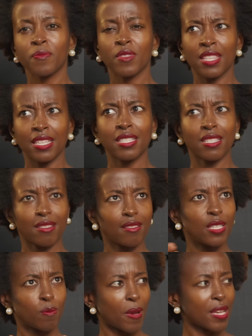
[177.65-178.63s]
this
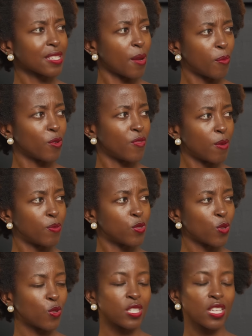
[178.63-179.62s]
this past couple of
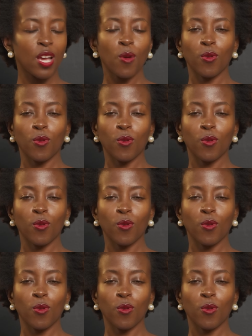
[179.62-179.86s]
episodes.